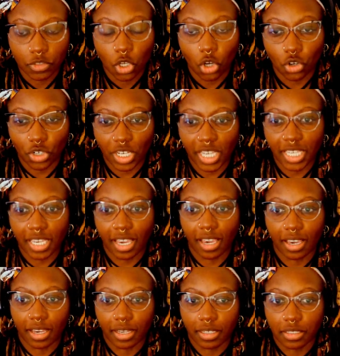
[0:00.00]
Okay,
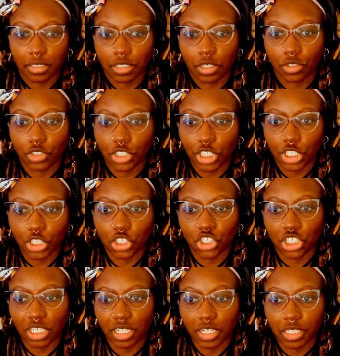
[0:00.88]
yeah. So this
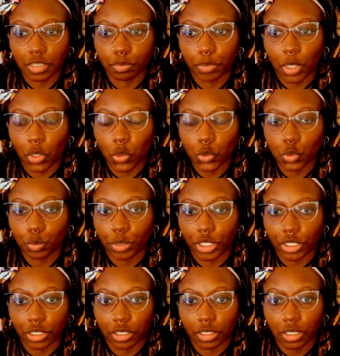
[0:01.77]
Judge
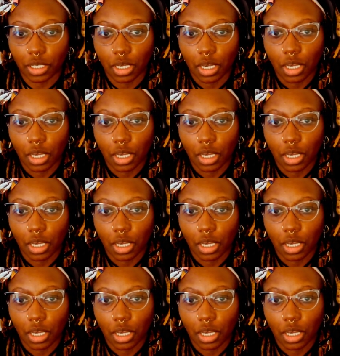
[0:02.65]
Boasberg